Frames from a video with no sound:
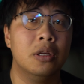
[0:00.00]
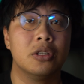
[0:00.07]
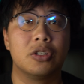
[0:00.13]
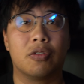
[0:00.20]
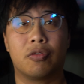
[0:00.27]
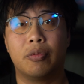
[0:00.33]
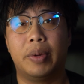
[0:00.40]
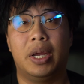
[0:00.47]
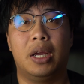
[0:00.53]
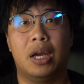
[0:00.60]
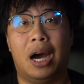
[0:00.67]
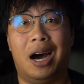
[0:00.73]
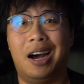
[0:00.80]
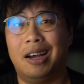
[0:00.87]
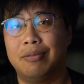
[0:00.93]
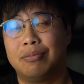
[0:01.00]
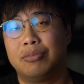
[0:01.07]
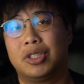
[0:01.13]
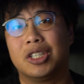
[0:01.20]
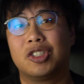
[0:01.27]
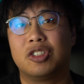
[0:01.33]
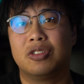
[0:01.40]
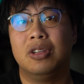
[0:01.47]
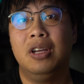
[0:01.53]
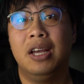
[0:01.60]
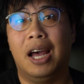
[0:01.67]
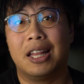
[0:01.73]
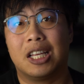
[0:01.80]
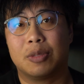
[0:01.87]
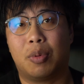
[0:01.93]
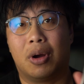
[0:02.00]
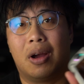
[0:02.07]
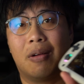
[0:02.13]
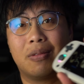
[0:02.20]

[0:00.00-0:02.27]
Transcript: So for me, I'm just, at this point,